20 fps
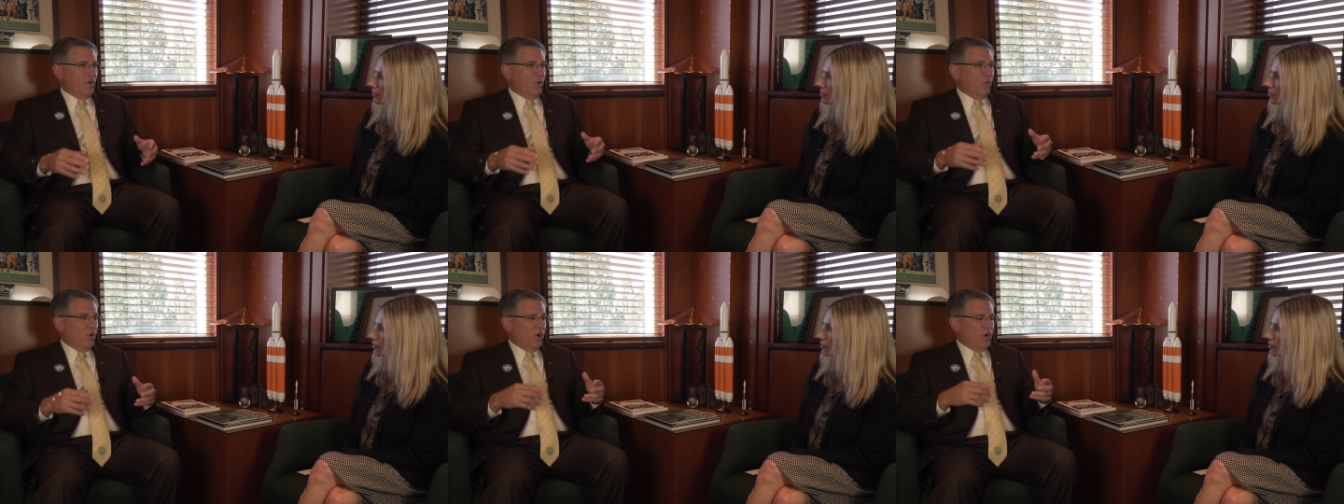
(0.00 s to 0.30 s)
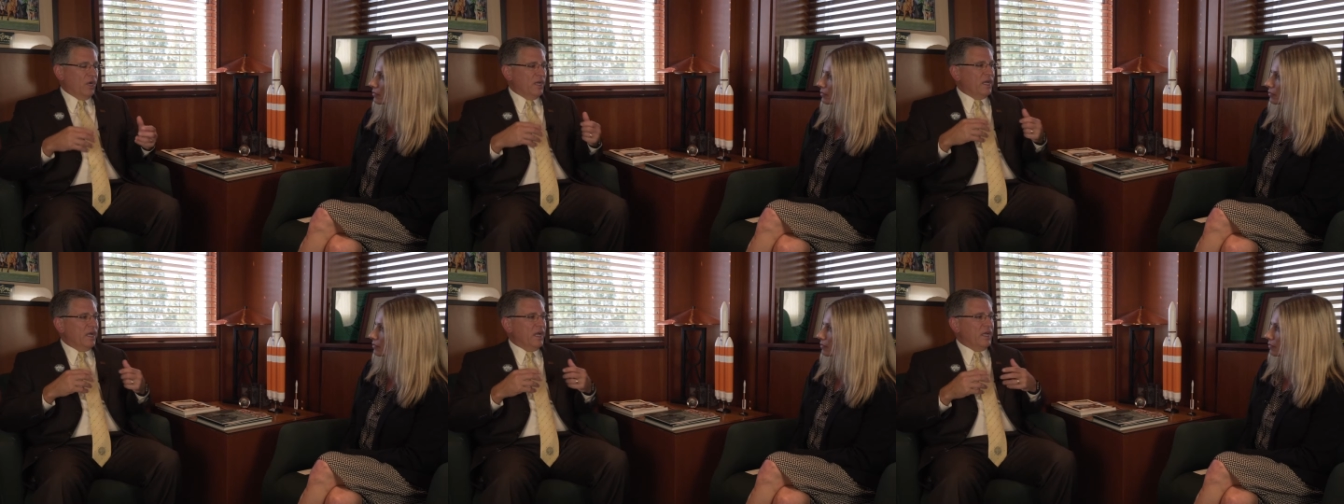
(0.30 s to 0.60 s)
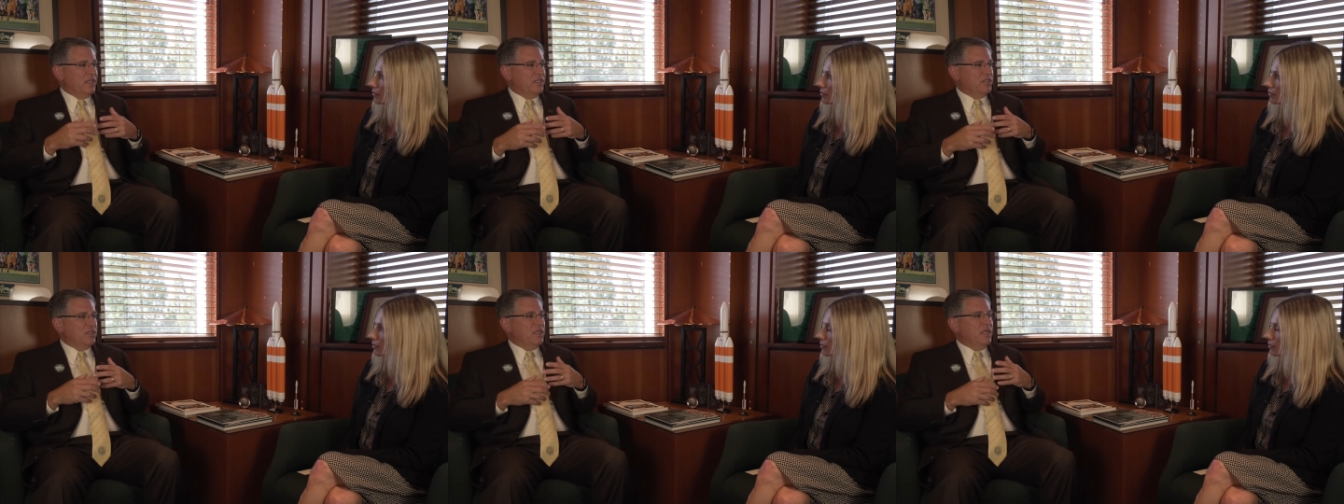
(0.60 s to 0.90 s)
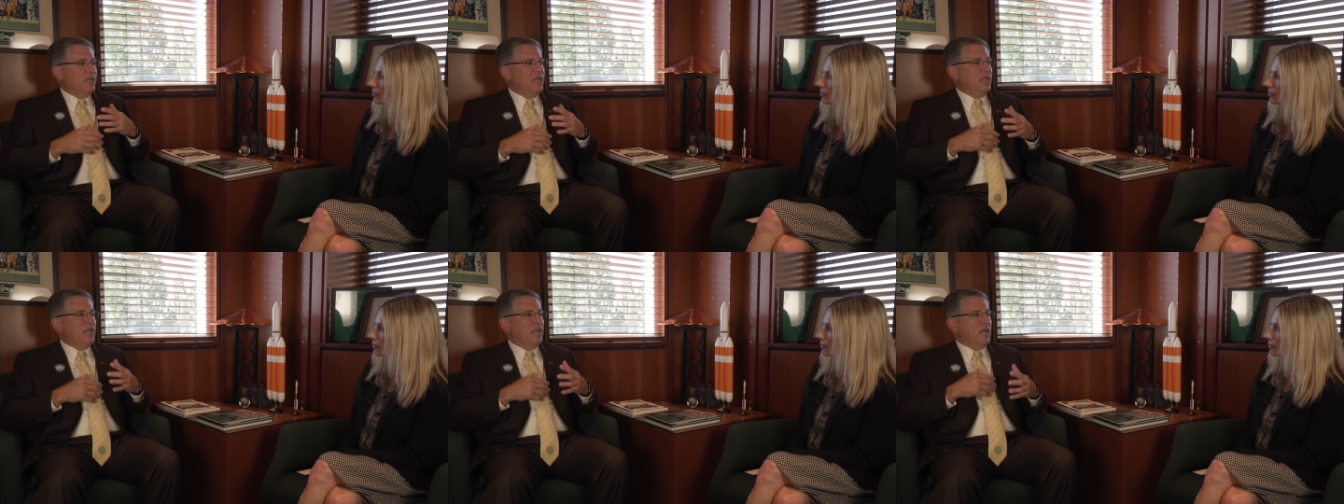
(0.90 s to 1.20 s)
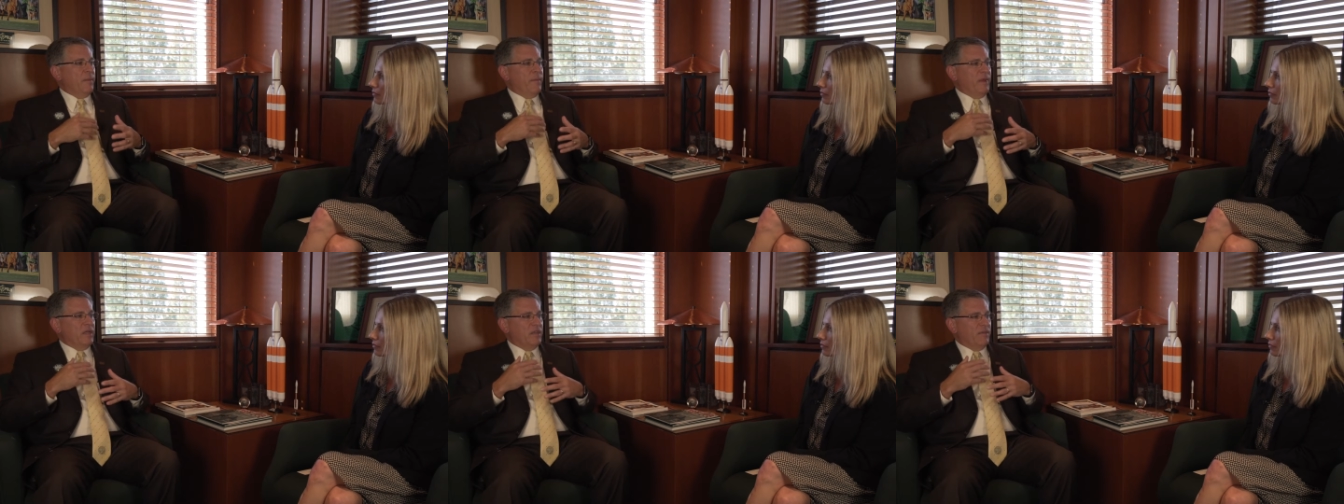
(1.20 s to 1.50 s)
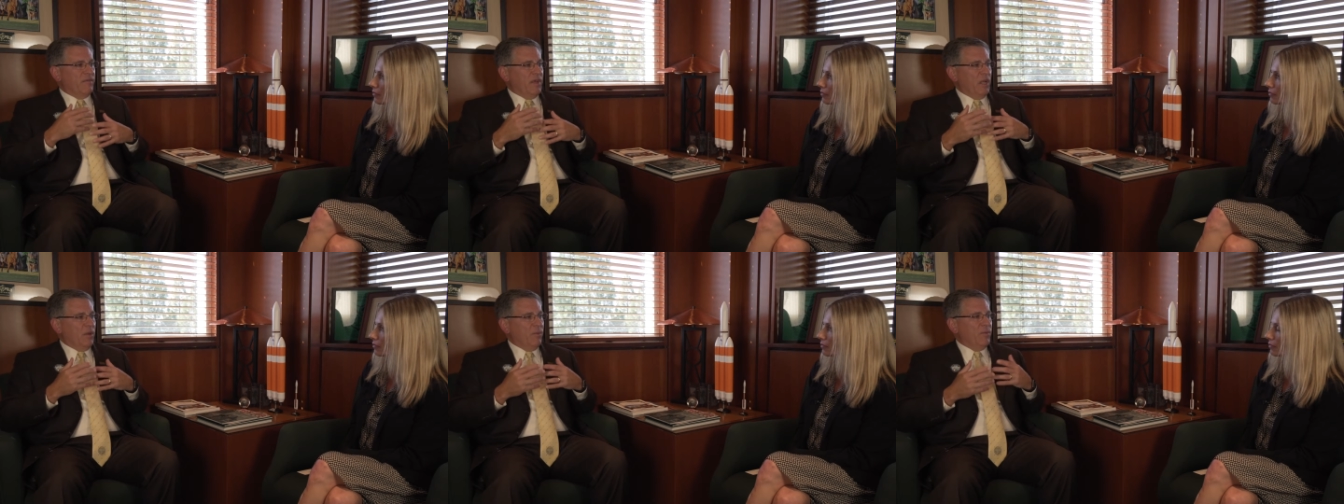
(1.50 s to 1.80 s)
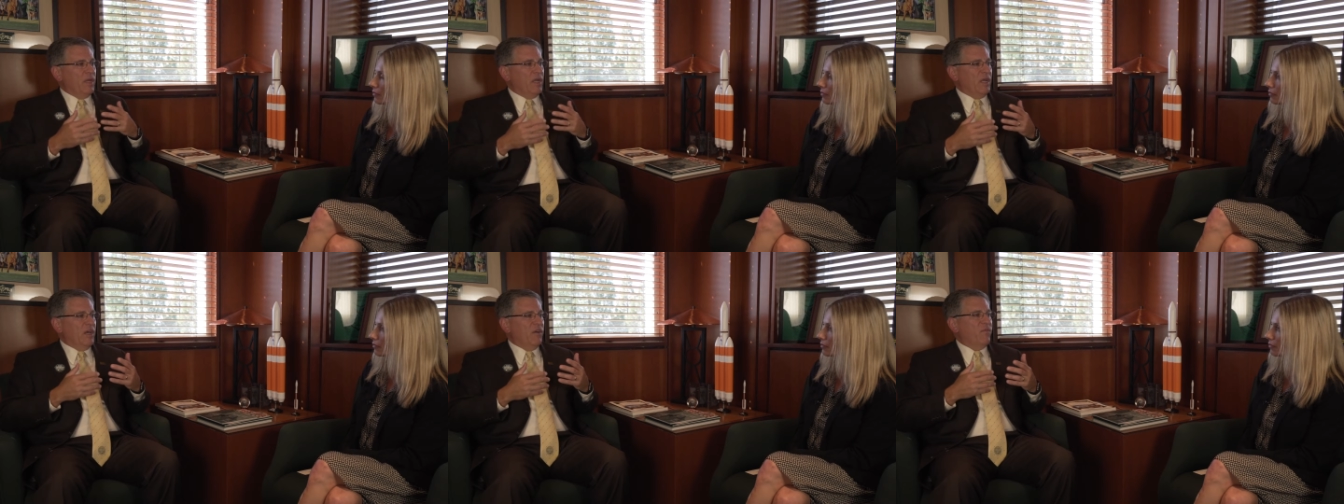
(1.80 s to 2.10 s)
organized economic development